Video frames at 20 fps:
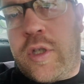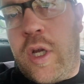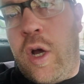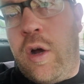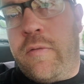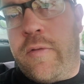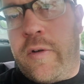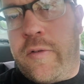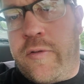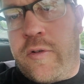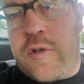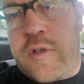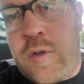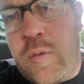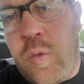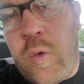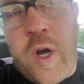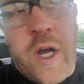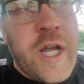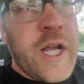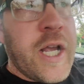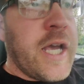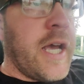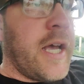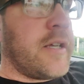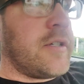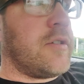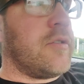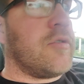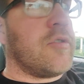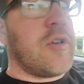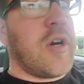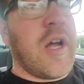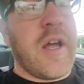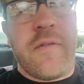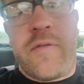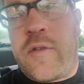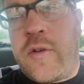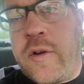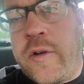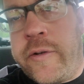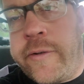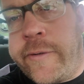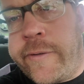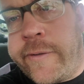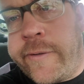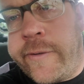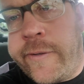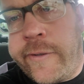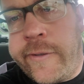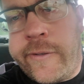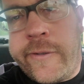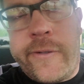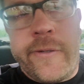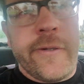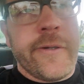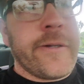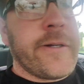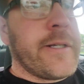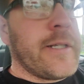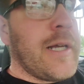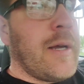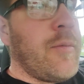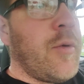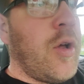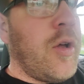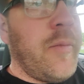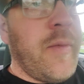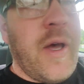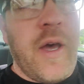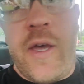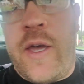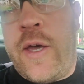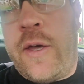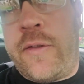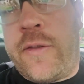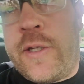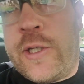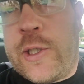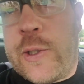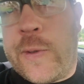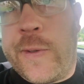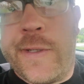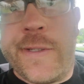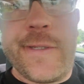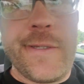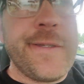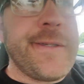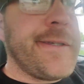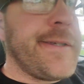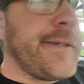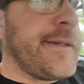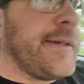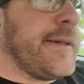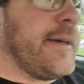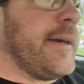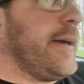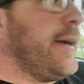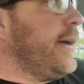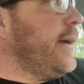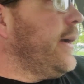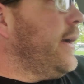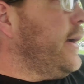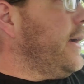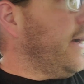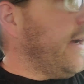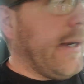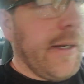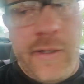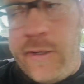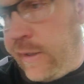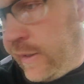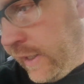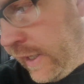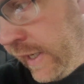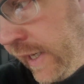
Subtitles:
over for some White Castle drive-thru because I'm all about healthy choices. And look, I